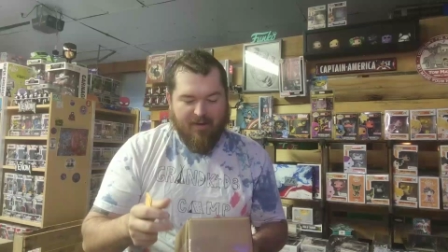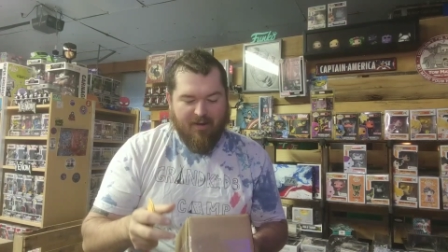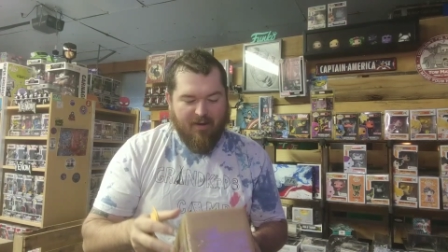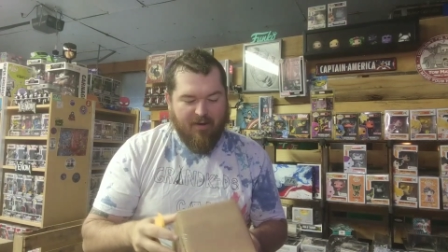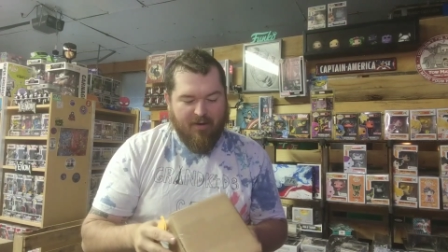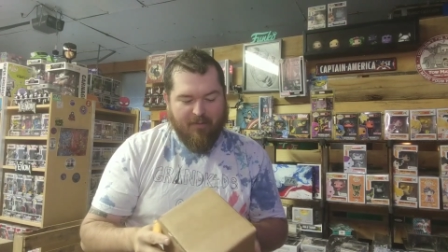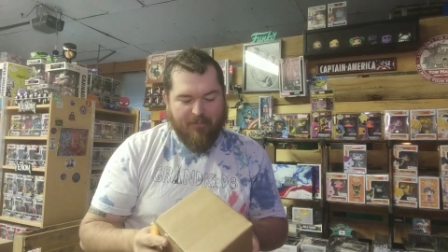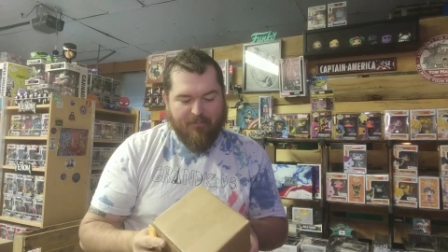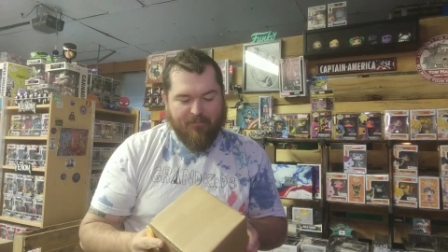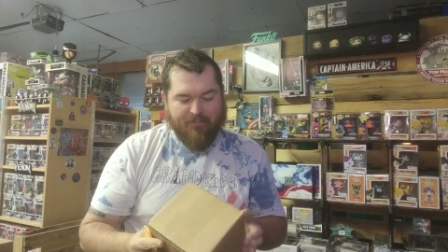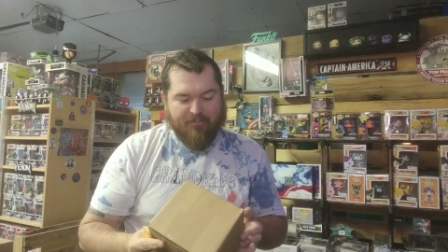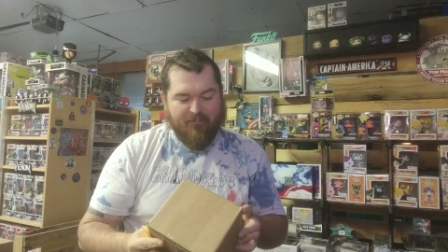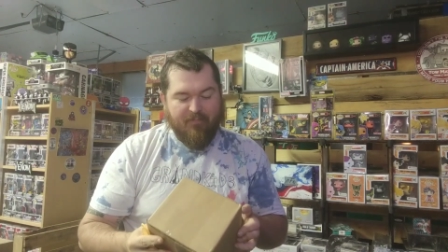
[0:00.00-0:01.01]
Um,
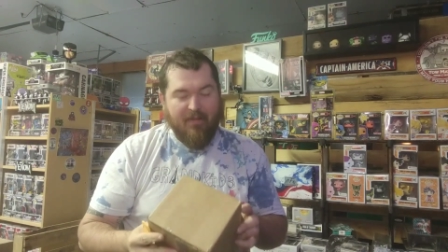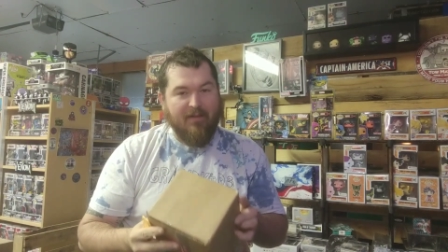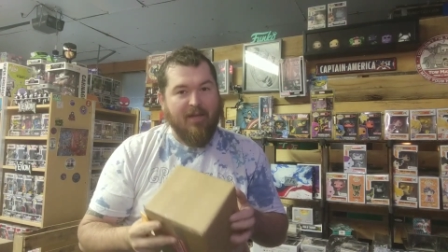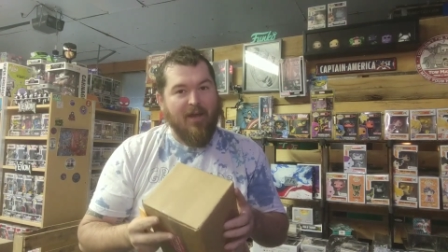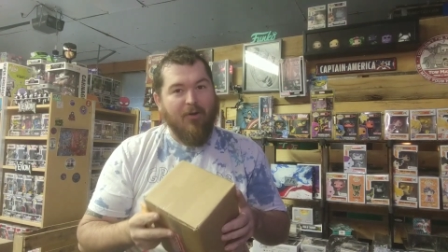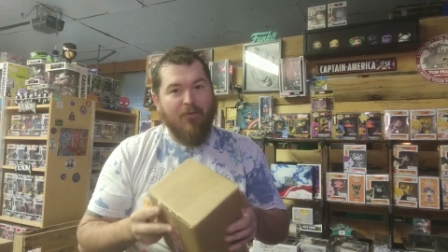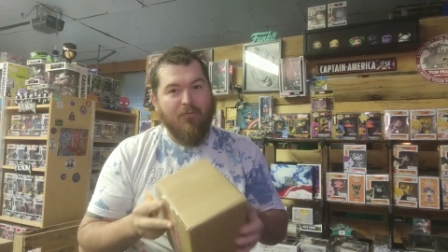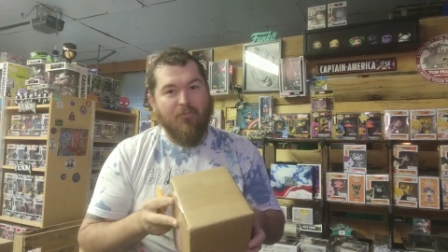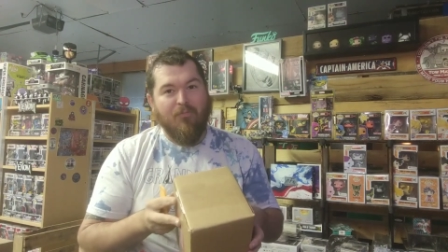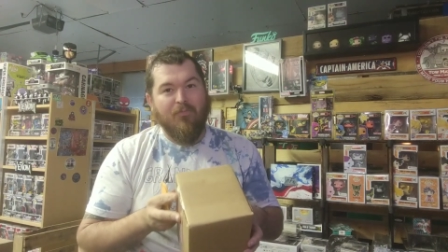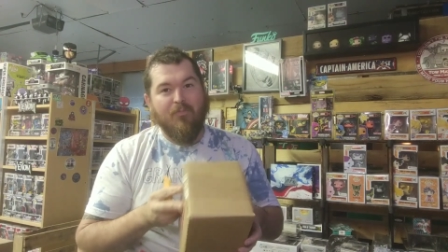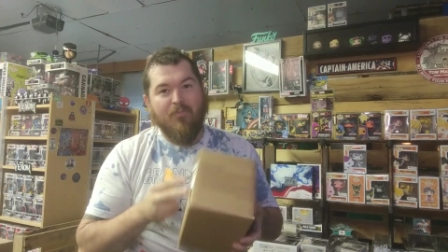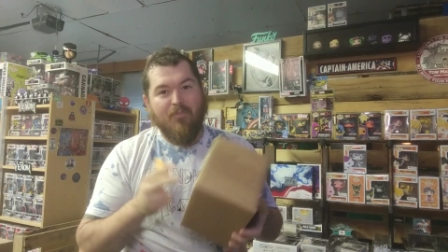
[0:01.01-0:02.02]
now,
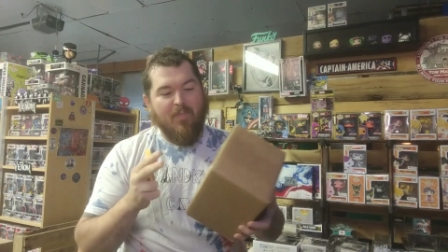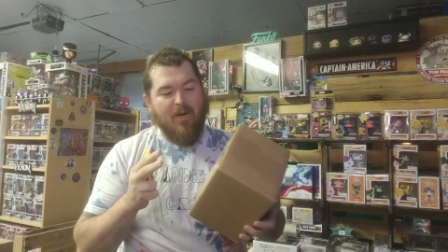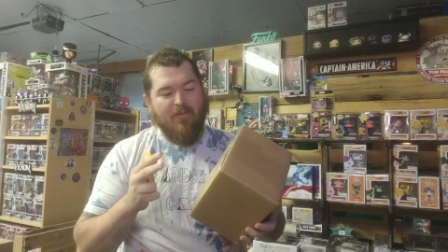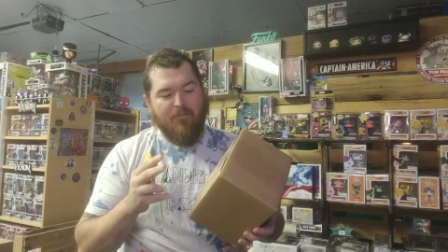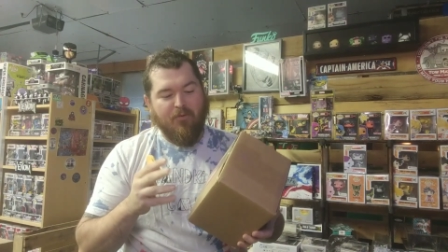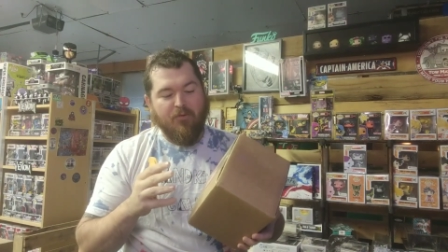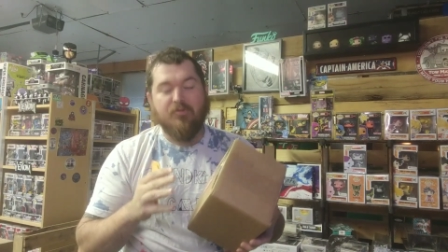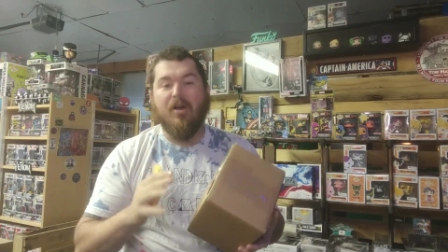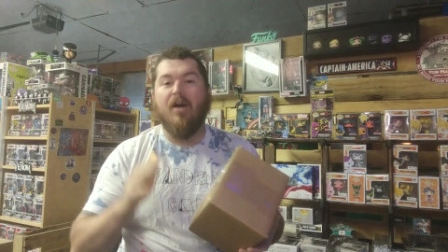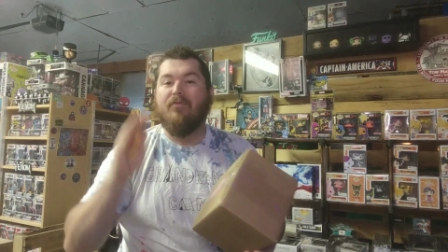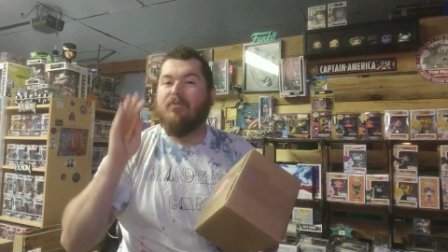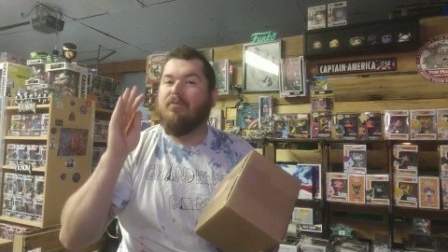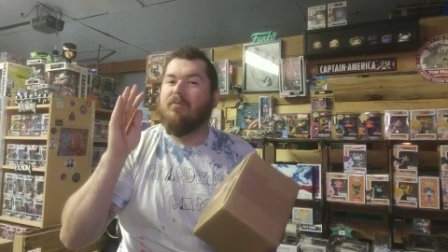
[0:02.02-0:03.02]
first
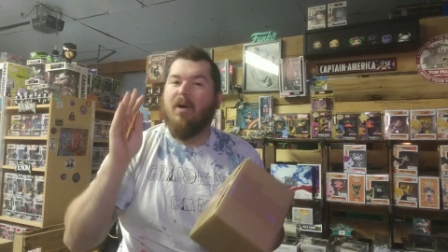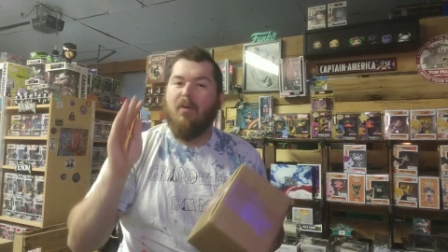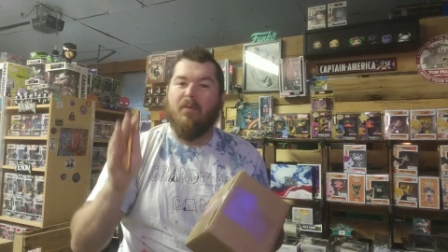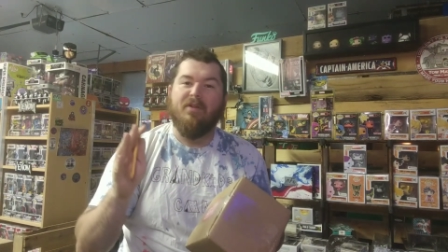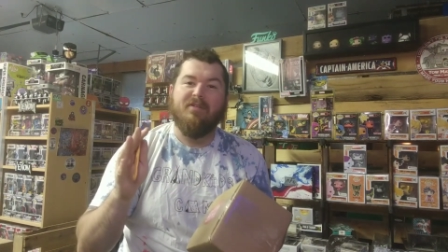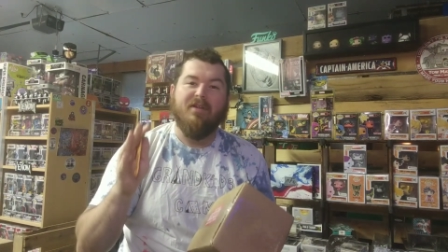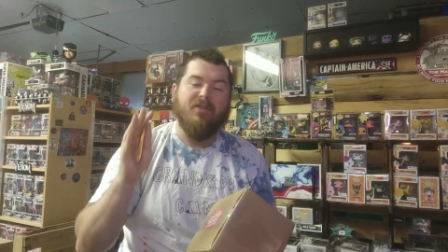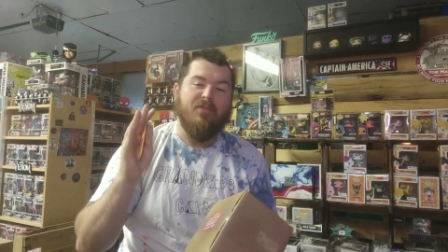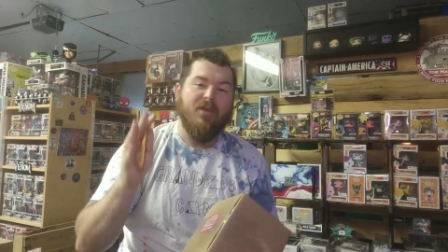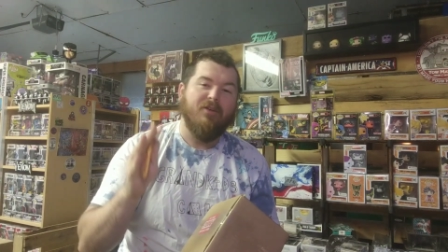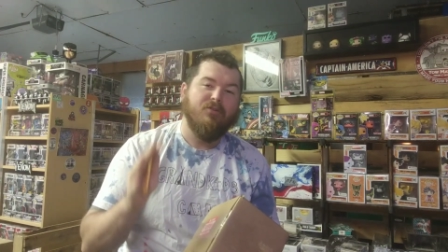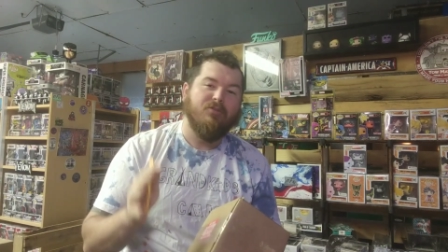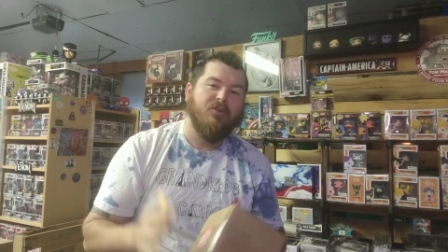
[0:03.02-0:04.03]
off, I want to say
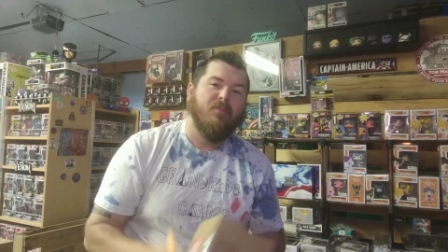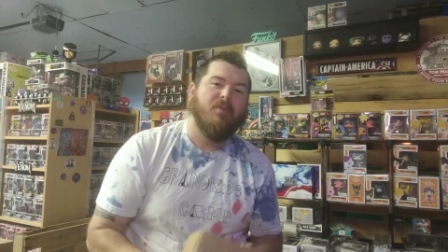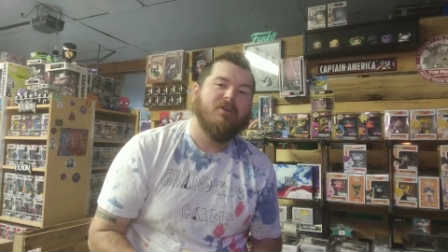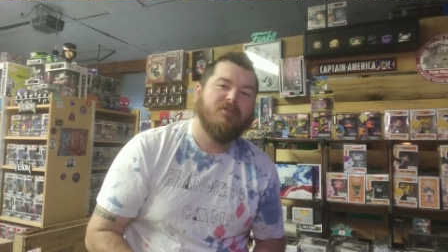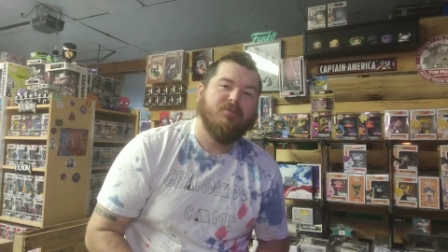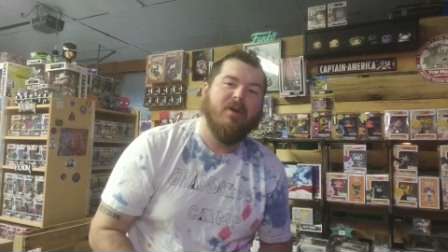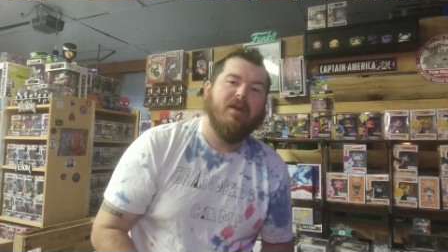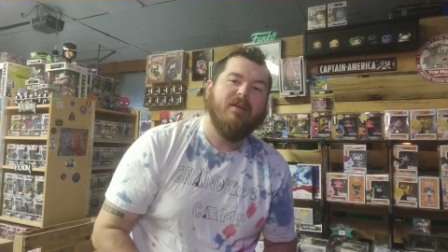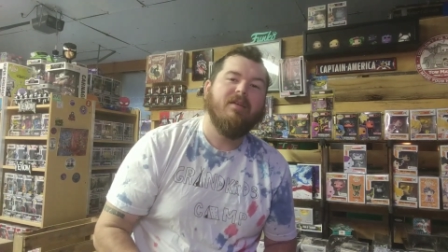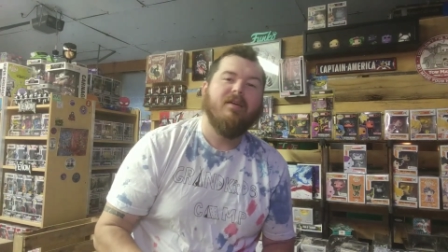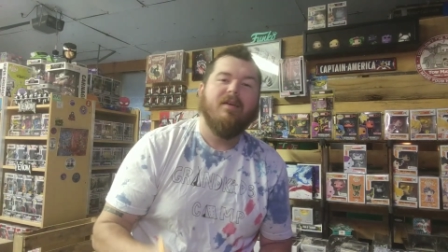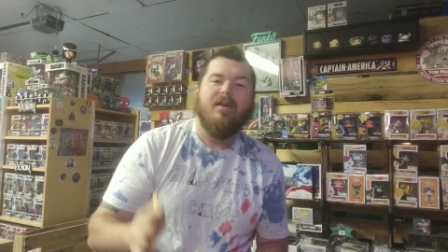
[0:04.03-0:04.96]
thank you so much, Wayne.